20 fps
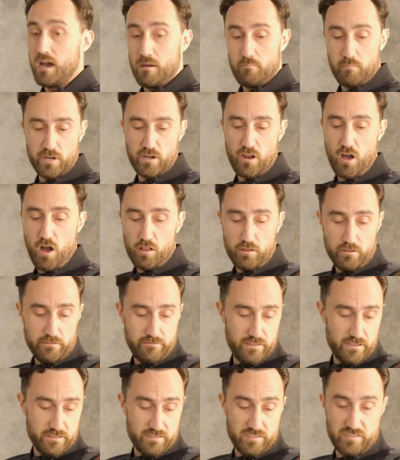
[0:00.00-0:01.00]
But all
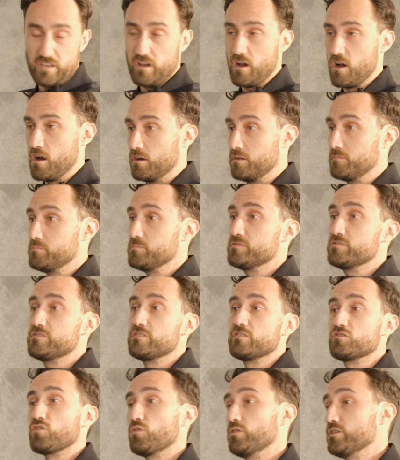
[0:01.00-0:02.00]
of this, the arms,
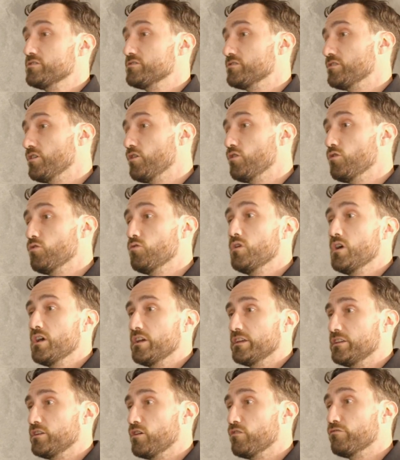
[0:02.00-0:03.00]
the torso,
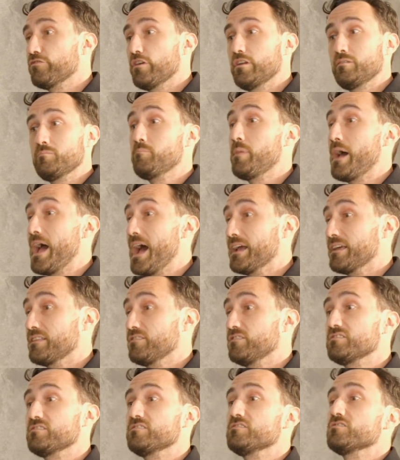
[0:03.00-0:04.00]
you know, front and
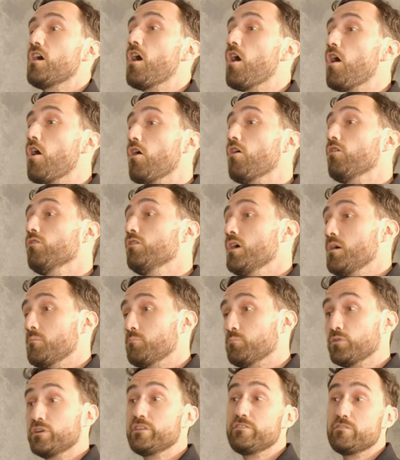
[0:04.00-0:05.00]
back, this is all
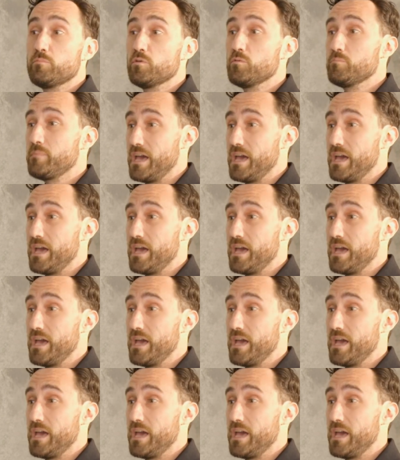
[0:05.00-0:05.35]
breathable